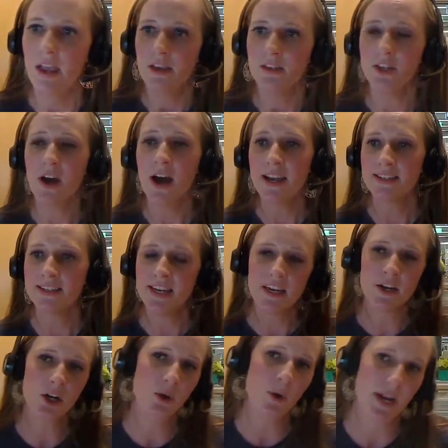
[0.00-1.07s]
So I see
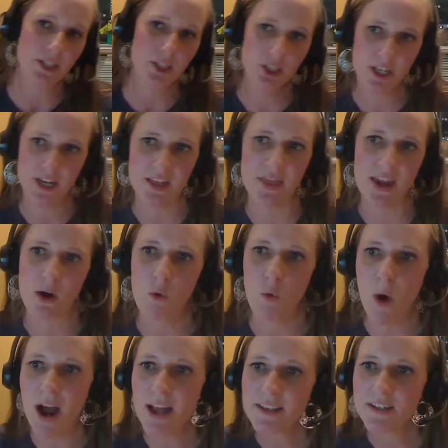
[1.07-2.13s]
your question in there.
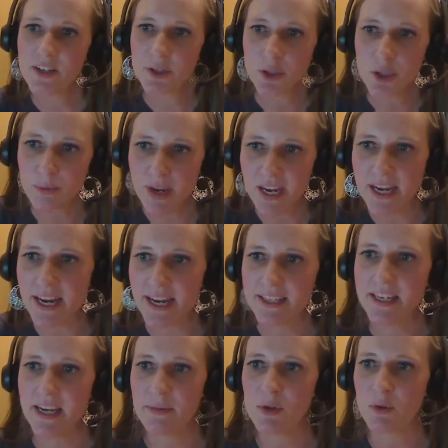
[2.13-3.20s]
What social media
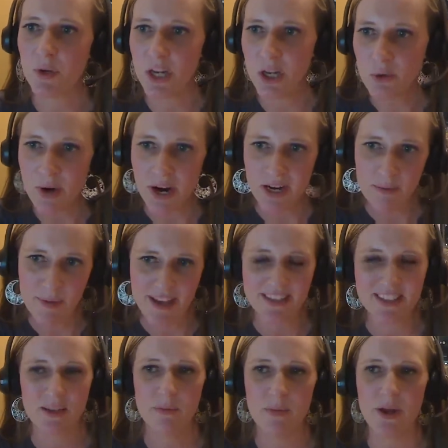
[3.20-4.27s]
tips would you
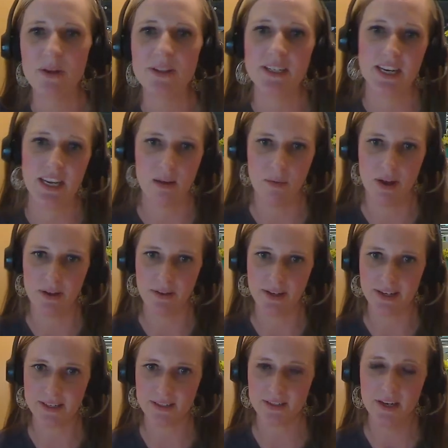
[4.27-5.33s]
recommend to build an email
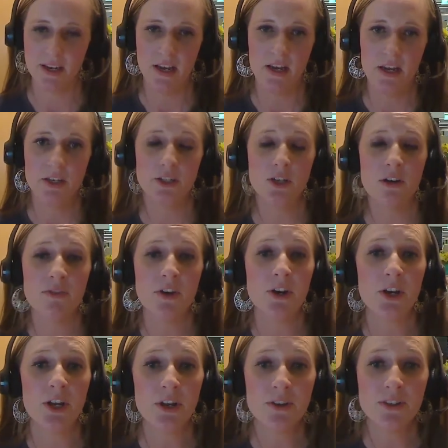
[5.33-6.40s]
list? So if you're
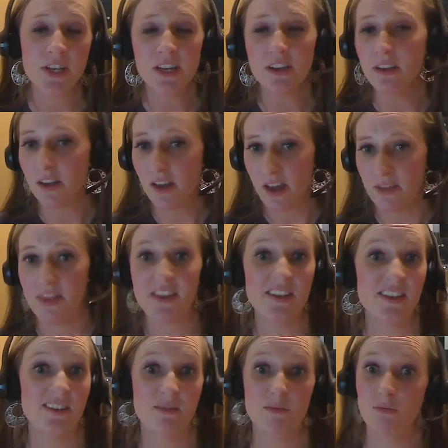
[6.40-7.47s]
using, this
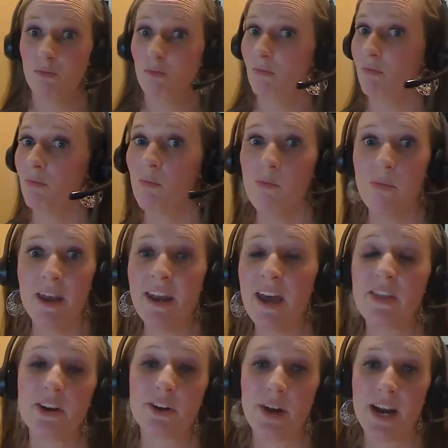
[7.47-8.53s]
is
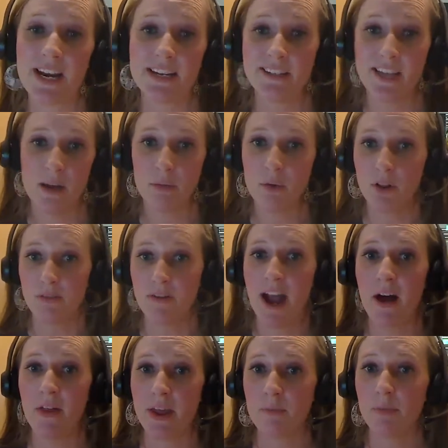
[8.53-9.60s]
another great example of
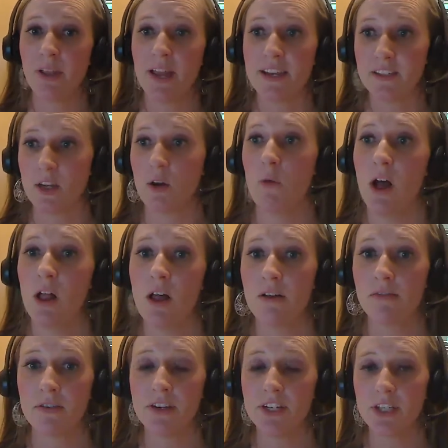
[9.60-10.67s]
how they play so well
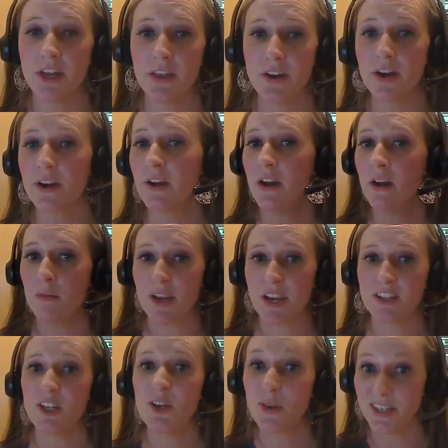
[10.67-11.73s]
off of each other,
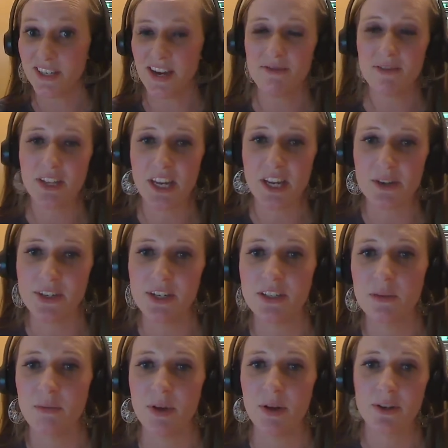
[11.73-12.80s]
because you can definitely use it
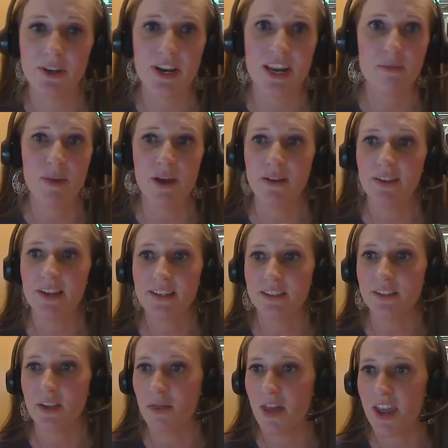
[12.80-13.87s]
to build your email
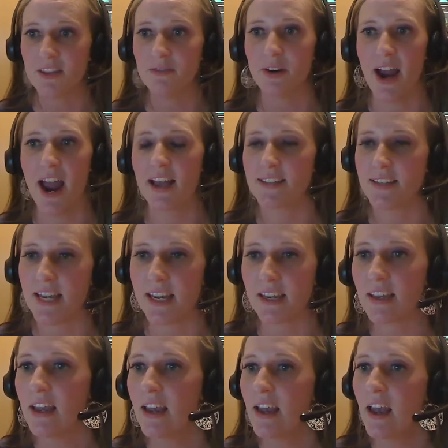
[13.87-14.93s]
list. So thanks for asking.